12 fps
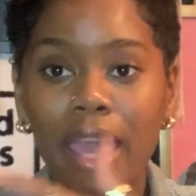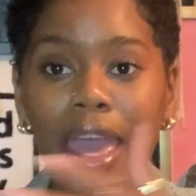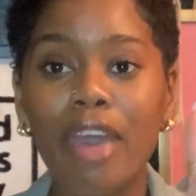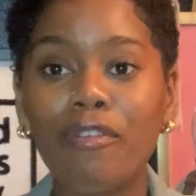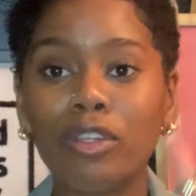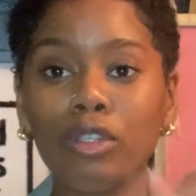
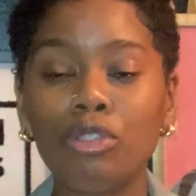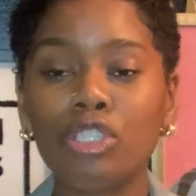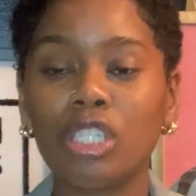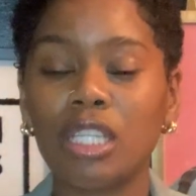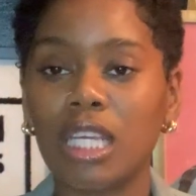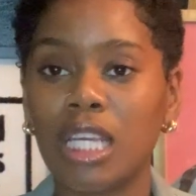
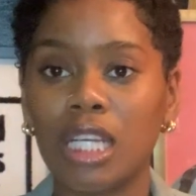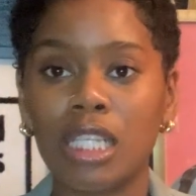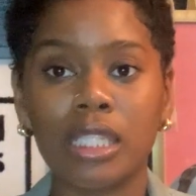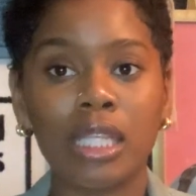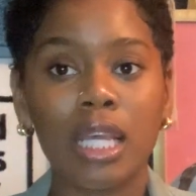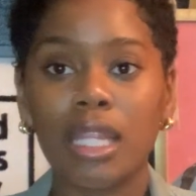Evolution
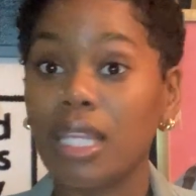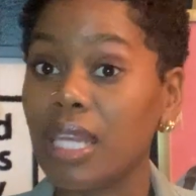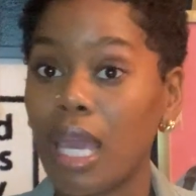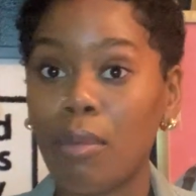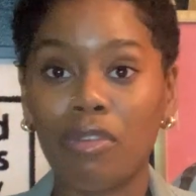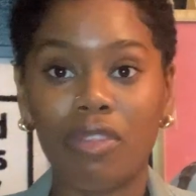is the
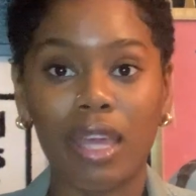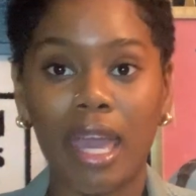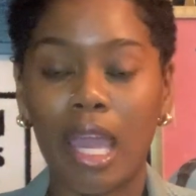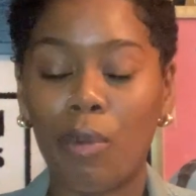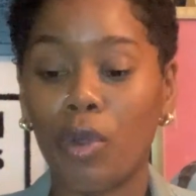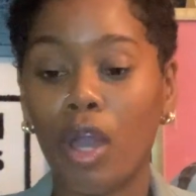name of the
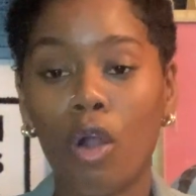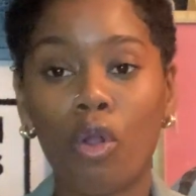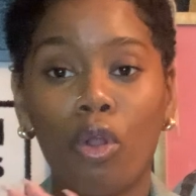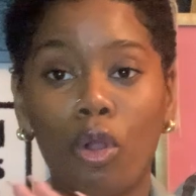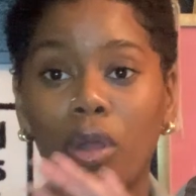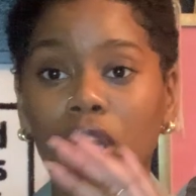game. We all
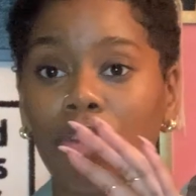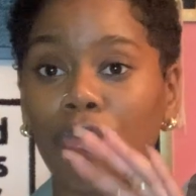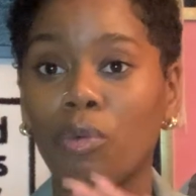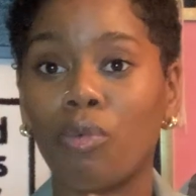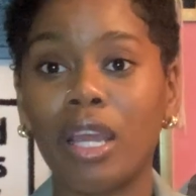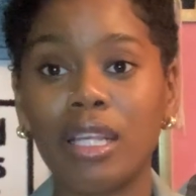grow at
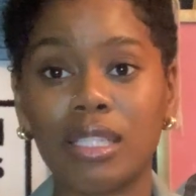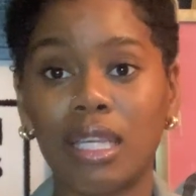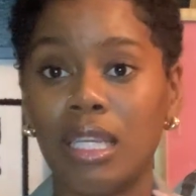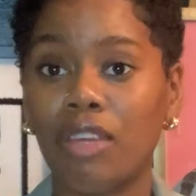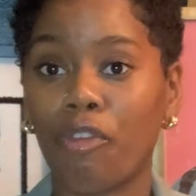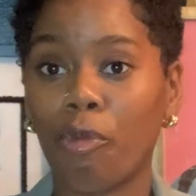different rates,
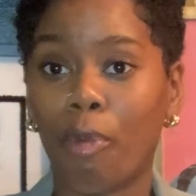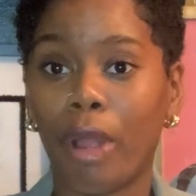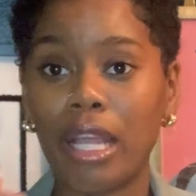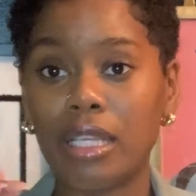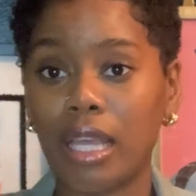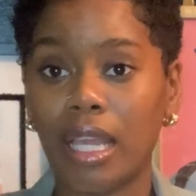at different
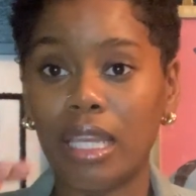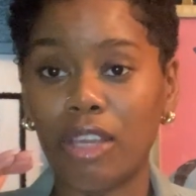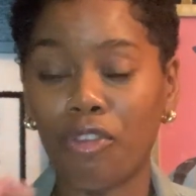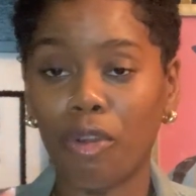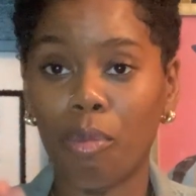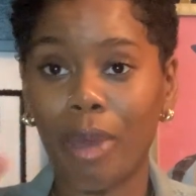at
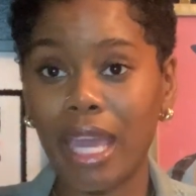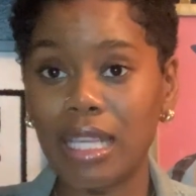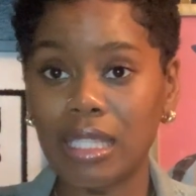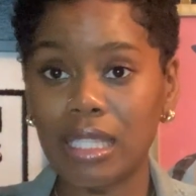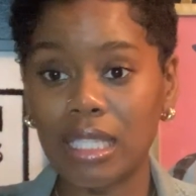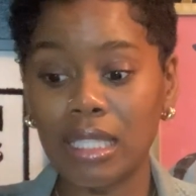different
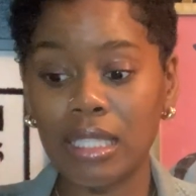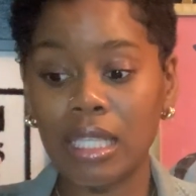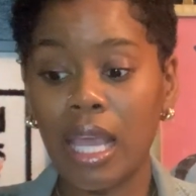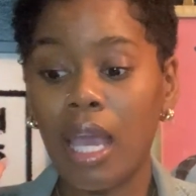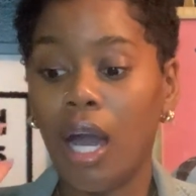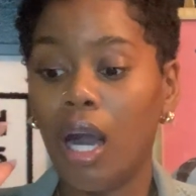paces,
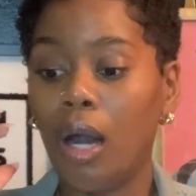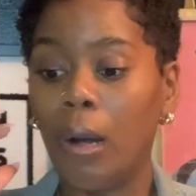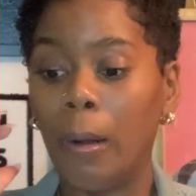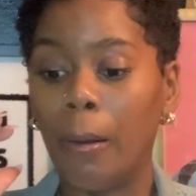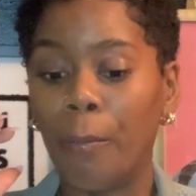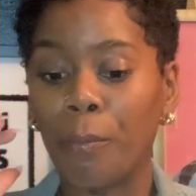
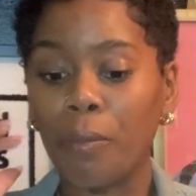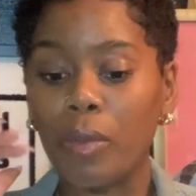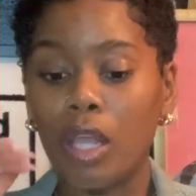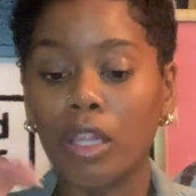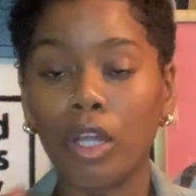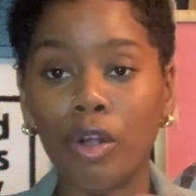um,
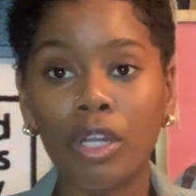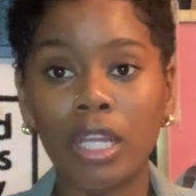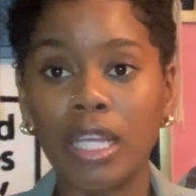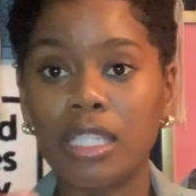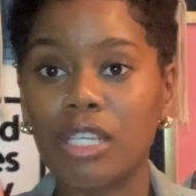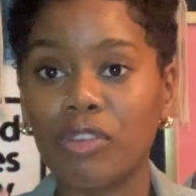
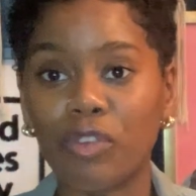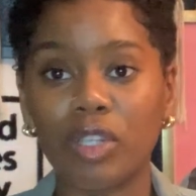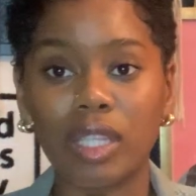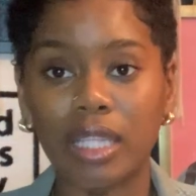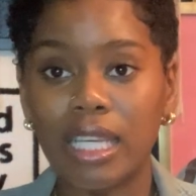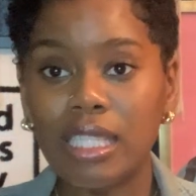learning
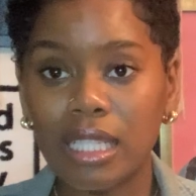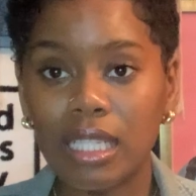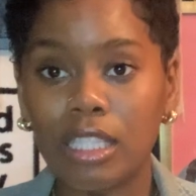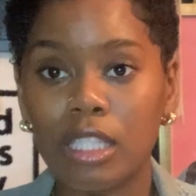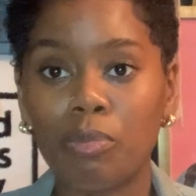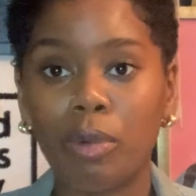different
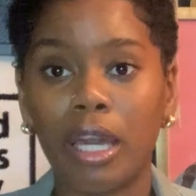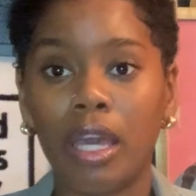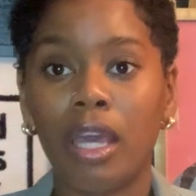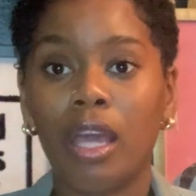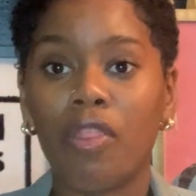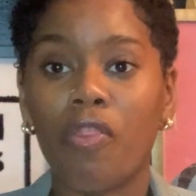lessons,
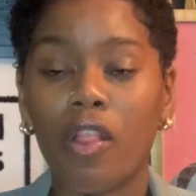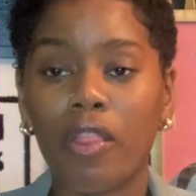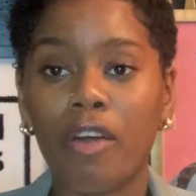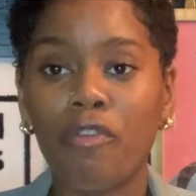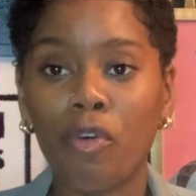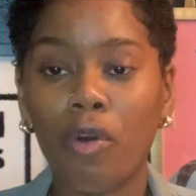but the
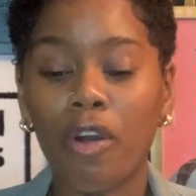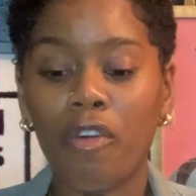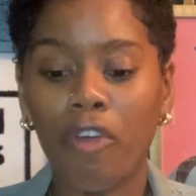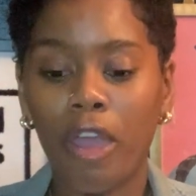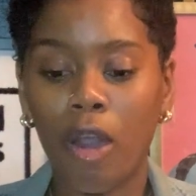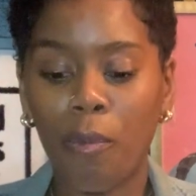level
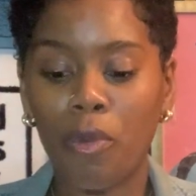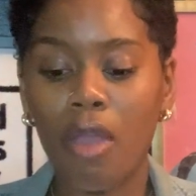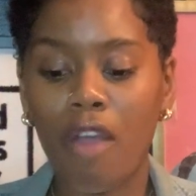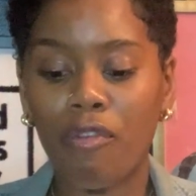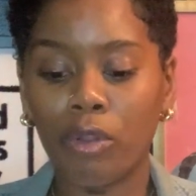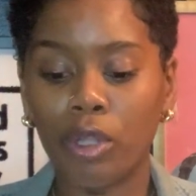of help you
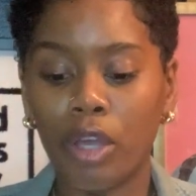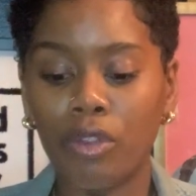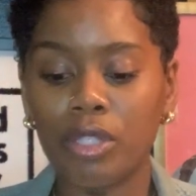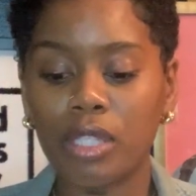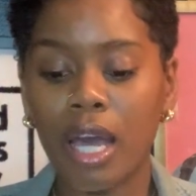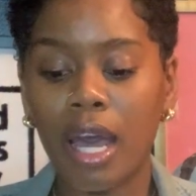have on the other
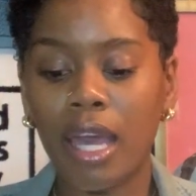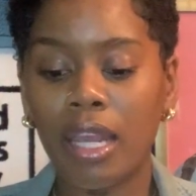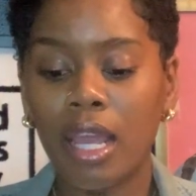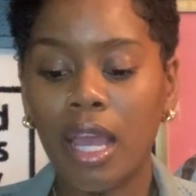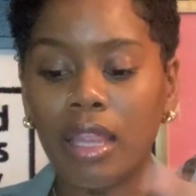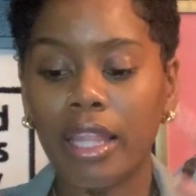
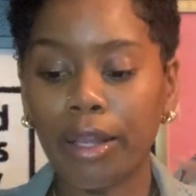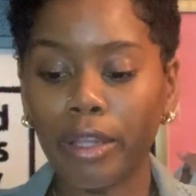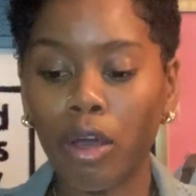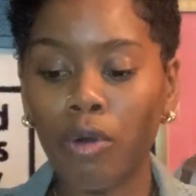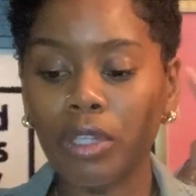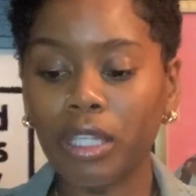side, let
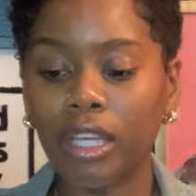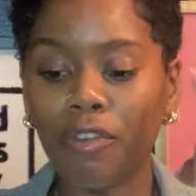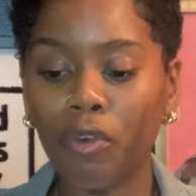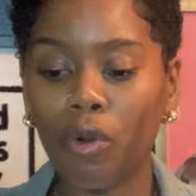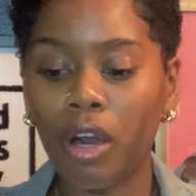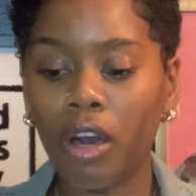alone the
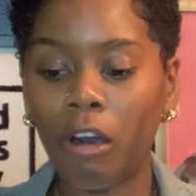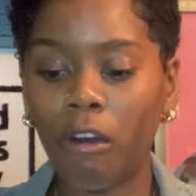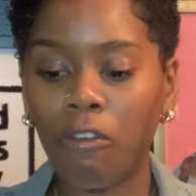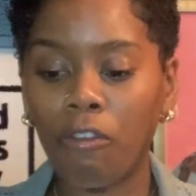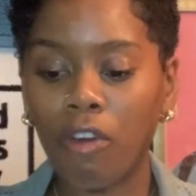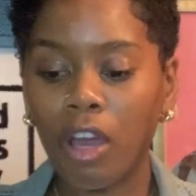level
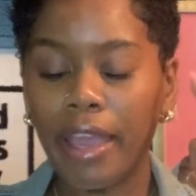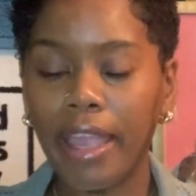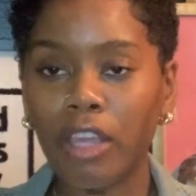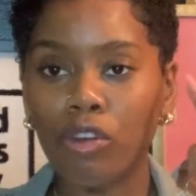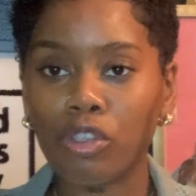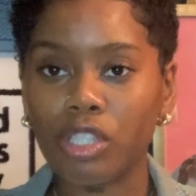of
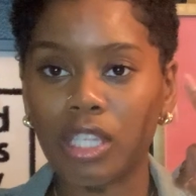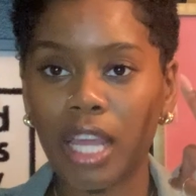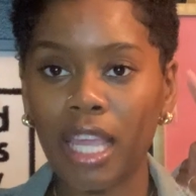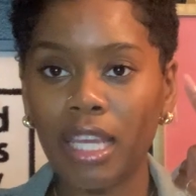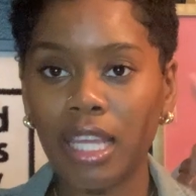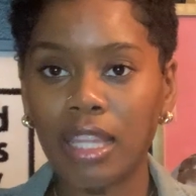
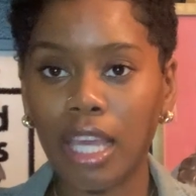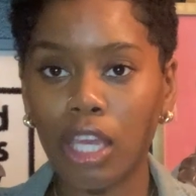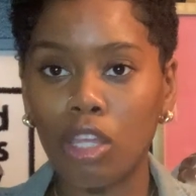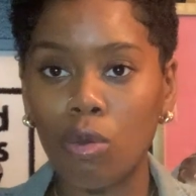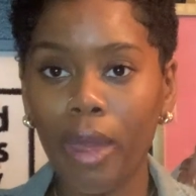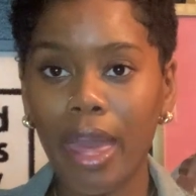understanding
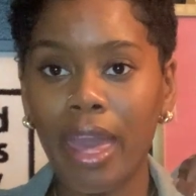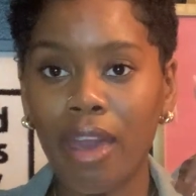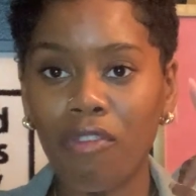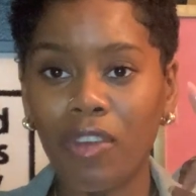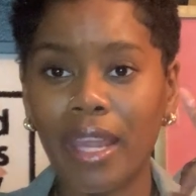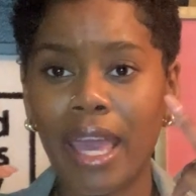that you
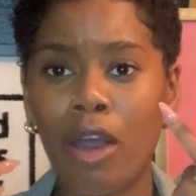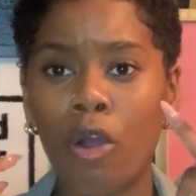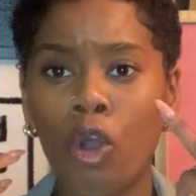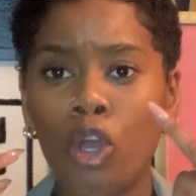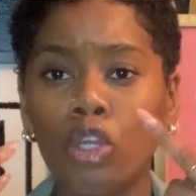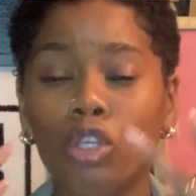have and
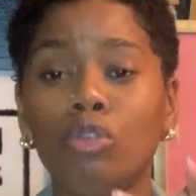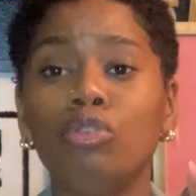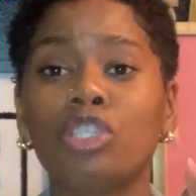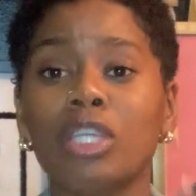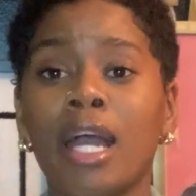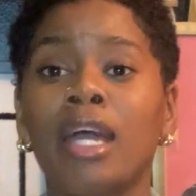how you
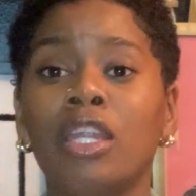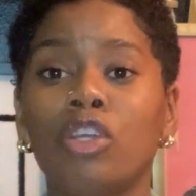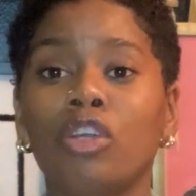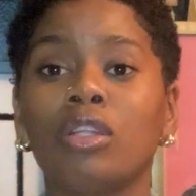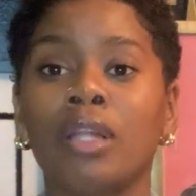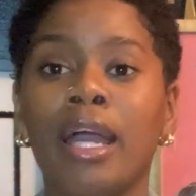shining
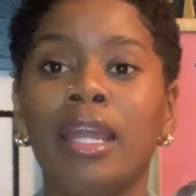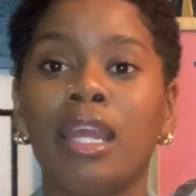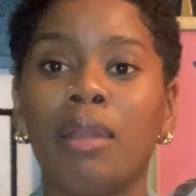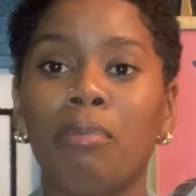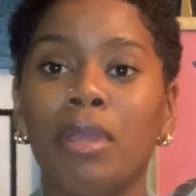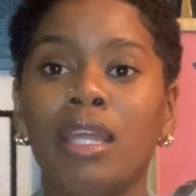your light
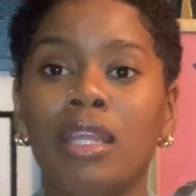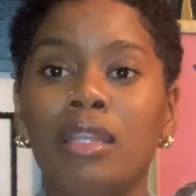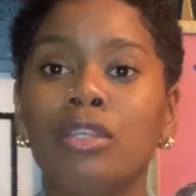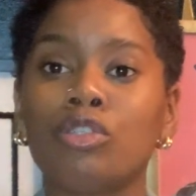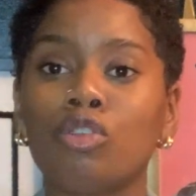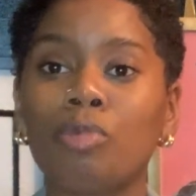and being in
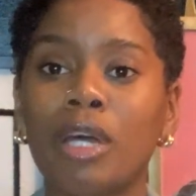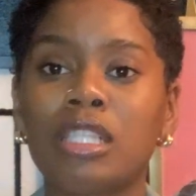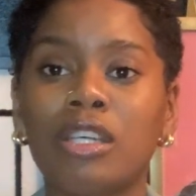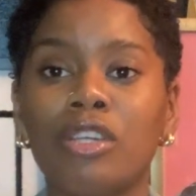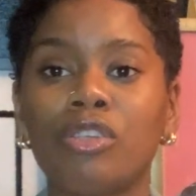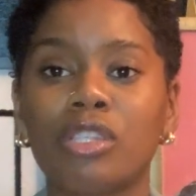this new place
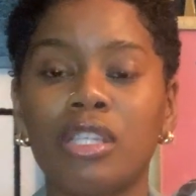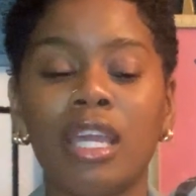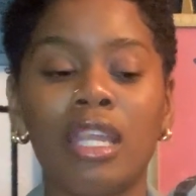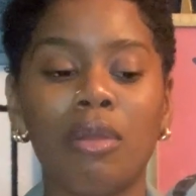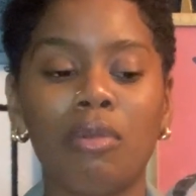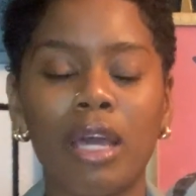of
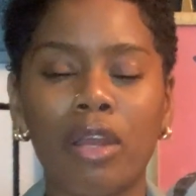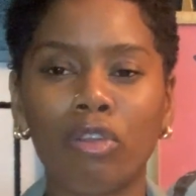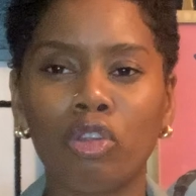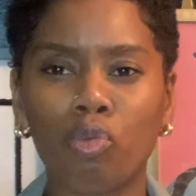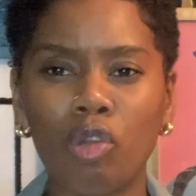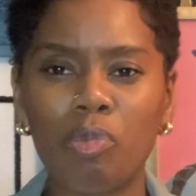understanding not
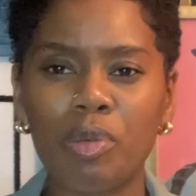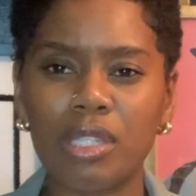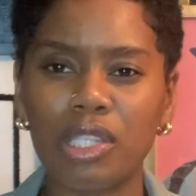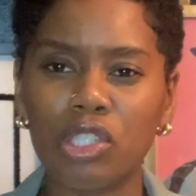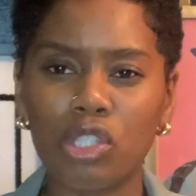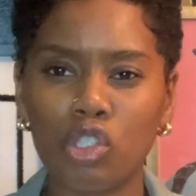only
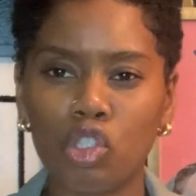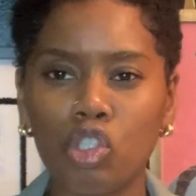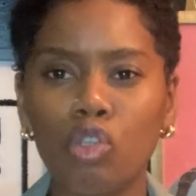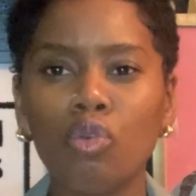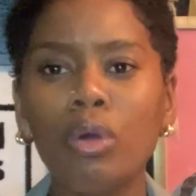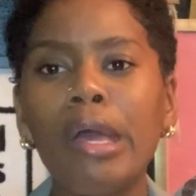repositions
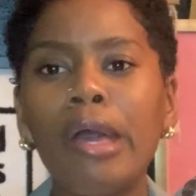you